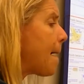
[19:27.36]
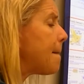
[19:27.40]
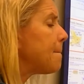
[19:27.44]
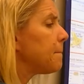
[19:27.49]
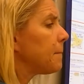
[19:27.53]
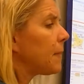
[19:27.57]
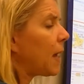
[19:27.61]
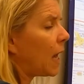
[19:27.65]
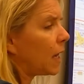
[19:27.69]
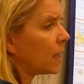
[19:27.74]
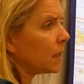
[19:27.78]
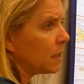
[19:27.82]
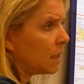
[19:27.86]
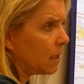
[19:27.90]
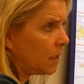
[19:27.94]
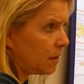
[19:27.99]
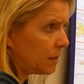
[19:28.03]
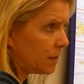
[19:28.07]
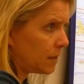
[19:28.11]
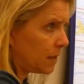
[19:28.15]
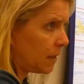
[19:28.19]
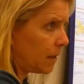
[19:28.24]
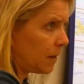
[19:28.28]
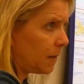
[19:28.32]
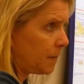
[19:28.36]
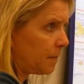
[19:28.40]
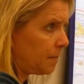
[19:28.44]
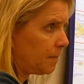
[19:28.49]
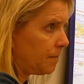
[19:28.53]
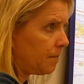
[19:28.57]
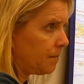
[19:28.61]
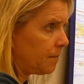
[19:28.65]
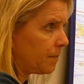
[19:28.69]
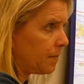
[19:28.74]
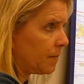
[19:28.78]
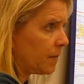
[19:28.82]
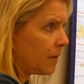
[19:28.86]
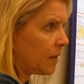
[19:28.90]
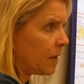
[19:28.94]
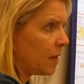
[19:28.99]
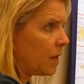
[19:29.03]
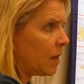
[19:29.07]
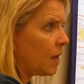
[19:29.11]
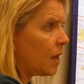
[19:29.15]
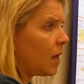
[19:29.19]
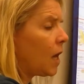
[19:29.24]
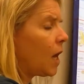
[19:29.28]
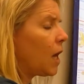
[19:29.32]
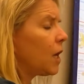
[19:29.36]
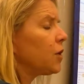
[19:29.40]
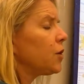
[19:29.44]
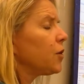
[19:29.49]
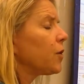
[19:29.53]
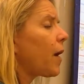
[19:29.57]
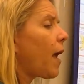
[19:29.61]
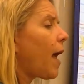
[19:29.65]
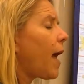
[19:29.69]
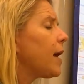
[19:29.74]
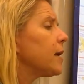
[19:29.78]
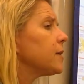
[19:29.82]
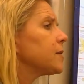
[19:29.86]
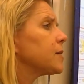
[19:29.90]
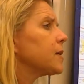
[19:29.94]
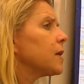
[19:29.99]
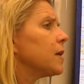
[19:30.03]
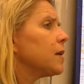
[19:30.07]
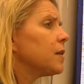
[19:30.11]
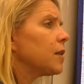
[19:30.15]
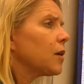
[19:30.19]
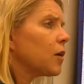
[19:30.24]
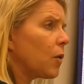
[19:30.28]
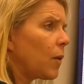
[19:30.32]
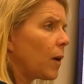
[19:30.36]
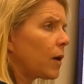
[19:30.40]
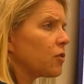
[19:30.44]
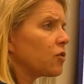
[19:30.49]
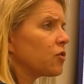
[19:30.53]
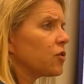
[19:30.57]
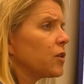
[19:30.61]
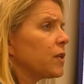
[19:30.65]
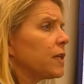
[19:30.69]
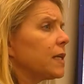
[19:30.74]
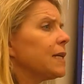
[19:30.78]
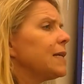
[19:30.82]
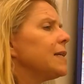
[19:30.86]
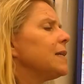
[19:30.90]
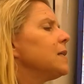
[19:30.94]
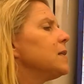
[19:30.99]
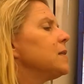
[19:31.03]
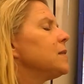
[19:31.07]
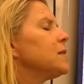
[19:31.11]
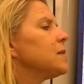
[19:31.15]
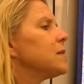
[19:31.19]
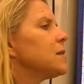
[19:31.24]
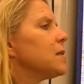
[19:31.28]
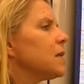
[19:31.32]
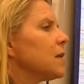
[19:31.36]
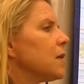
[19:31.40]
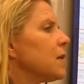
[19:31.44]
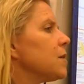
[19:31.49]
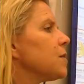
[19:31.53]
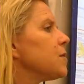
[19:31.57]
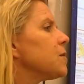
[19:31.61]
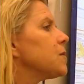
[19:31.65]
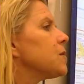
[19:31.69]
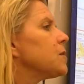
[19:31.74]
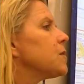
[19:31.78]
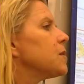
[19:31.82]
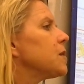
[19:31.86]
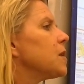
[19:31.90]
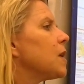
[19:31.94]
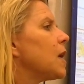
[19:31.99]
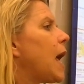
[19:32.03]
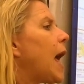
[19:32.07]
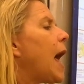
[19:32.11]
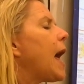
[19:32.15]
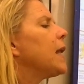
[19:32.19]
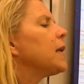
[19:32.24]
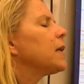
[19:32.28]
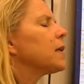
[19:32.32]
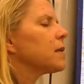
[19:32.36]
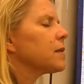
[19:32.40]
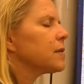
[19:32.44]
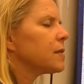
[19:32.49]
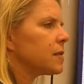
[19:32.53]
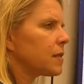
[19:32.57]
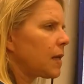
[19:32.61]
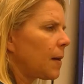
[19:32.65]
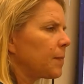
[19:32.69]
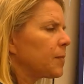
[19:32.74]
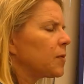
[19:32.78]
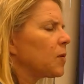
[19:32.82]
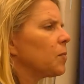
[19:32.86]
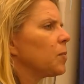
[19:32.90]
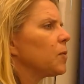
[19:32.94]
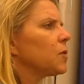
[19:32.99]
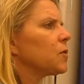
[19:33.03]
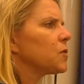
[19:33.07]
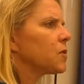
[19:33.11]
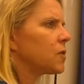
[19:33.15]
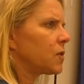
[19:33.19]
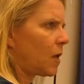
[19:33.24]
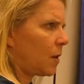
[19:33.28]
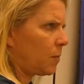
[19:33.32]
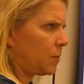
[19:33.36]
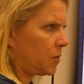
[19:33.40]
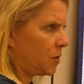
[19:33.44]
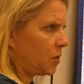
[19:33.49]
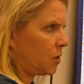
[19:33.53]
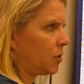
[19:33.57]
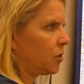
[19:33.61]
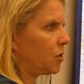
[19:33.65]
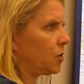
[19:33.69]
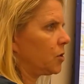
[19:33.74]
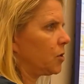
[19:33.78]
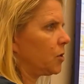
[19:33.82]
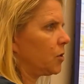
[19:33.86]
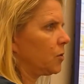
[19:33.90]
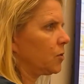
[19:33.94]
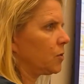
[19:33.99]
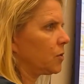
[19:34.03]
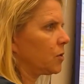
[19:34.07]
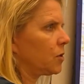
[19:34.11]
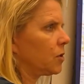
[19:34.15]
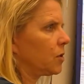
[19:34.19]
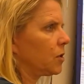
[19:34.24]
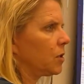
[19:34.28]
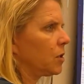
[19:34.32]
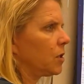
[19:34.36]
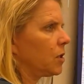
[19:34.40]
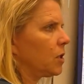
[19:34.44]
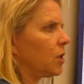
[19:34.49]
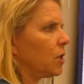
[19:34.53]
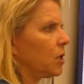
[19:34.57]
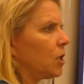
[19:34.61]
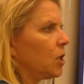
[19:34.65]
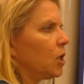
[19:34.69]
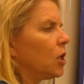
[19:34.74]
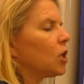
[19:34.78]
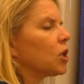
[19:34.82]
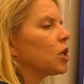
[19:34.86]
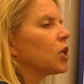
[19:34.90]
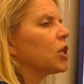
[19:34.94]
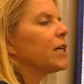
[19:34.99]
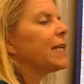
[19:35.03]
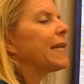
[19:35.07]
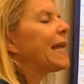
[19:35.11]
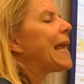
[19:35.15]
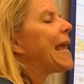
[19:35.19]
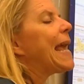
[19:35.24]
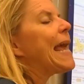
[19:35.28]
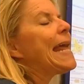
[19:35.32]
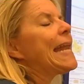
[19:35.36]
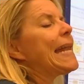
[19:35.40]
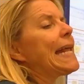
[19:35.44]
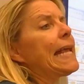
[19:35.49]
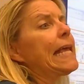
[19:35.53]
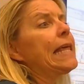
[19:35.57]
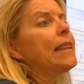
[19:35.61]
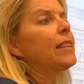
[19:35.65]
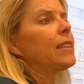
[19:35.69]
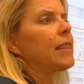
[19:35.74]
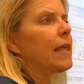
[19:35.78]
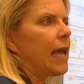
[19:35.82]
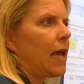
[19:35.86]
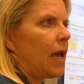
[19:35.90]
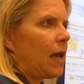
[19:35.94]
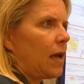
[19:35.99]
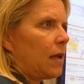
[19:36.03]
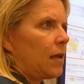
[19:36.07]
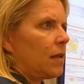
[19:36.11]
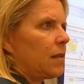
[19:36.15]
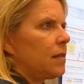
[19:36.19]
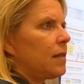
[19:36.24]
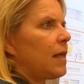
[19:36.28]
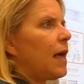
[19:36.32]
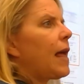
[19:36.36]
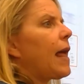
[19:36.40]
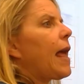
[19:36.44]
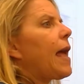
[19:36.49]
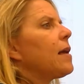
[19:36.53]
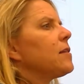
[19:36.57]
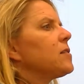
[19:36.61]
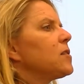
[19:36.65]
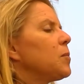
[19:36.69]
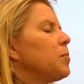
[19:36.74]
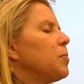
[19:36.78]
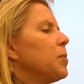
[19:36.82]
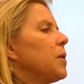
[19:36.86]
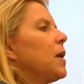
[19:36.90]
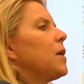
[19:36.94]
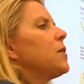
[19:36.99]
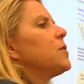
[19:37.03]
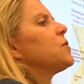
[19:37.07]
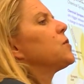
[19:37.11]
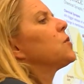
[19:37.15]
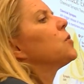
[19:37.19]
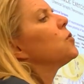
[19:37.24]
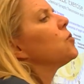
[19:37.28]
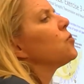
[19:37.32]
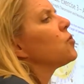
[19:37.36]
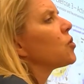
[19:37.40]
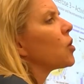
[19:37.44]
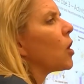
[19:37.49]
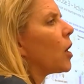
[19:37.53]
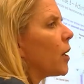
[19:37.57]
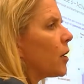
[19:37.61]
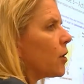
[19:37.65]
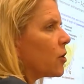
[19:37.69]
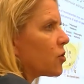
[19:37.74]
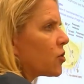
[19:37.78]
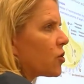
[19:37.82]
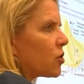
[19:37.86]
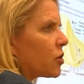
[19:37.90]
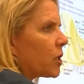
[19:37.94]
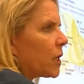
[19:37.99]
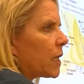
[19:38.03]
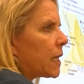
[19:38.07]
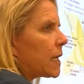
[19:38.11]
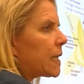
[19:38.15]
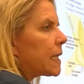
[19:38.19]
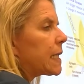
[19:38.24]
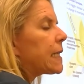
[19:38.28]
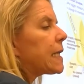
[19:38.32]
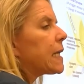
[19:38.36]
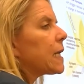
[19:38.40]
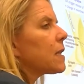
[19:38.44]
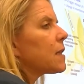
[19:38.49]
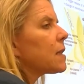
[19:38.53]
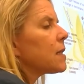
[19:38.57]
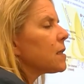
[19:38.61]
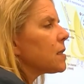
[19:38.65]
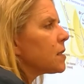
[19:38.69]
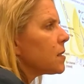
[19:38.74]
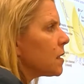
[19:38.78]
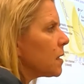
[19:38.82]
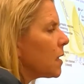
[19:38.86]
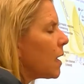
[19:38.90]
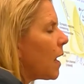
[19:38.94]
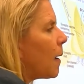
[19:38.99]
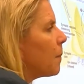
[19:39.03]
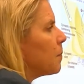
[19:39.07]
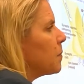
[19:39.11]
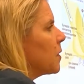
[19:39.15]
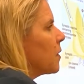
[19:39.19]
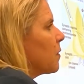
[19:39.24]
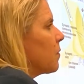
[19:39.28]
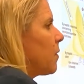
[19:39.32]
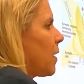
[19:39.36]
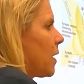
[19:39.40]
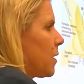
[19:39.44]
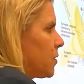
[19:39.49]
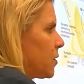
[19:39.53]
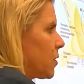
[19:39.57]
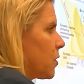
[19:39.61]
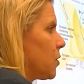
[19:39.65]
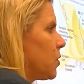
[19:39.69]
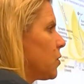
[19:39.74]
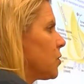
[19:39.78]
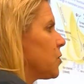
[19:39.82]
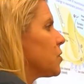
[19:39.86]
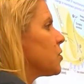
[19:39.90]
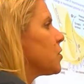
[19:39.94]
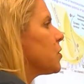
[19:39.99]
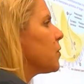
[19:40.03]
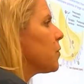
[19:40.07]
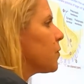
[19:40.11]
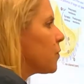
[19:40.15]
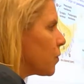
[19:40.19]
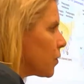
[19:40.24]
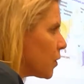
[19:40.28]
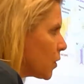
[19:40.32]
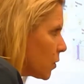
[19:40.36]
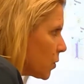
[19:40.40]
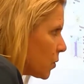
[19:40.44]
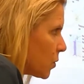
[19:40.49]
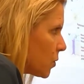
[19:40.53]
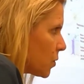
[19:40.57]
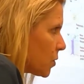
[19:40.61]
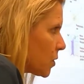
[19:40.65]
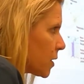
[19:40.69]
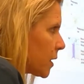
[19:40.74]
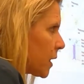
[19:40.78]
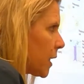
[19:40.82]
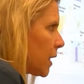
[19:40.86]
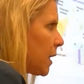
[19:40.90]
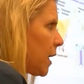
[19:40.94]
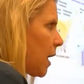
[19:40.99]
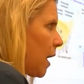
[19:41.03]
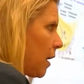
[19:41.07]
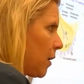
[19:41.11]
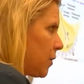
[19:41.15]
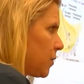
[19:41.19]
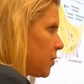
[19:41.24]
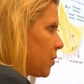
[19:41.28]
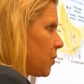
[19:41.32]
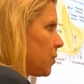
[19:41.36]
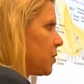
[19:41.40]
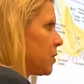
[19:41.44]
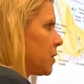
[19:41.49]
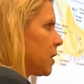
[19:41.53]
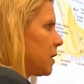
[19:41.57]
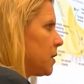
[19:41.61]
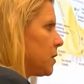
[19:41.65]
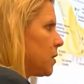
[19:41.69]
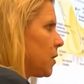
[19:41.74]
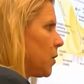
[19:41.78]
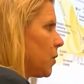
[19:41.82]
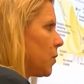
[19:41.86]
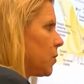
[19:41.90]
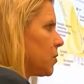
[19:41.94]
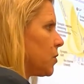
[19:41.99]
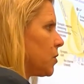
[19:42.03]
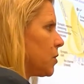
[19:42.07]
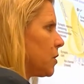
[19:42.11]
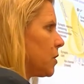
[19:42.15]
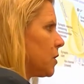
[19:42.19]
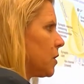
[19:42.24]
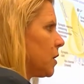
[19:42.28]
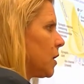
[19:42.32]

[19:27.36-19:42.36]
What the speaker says: magnesium. And you're asking the question, is this an acceptable substitute? Could anything that has a +2 charge get the synaptic vesicles to fuse and exocytose?